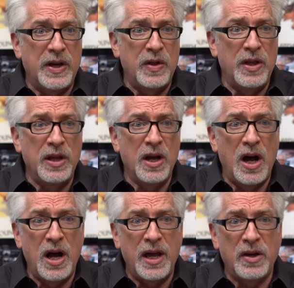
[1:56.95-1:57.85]
the
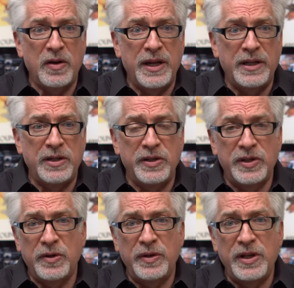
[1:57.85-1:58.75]
higher end
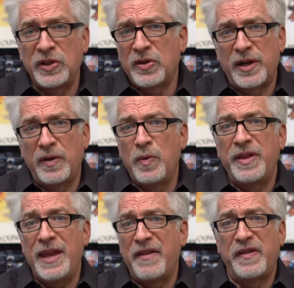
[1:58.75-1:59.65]
Sony, starting with
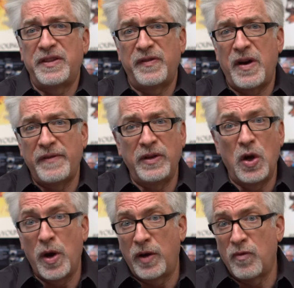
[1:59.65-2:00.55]
the FS5 and
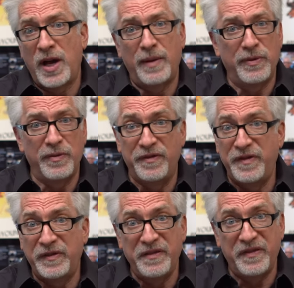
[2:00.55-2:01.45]
going right up through the
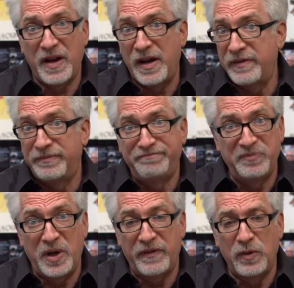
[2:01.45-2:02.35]
55,
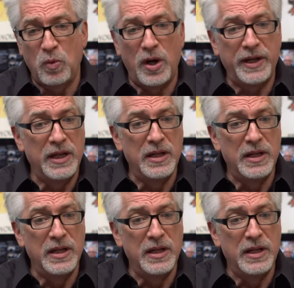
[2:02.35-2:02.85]
whatever you want,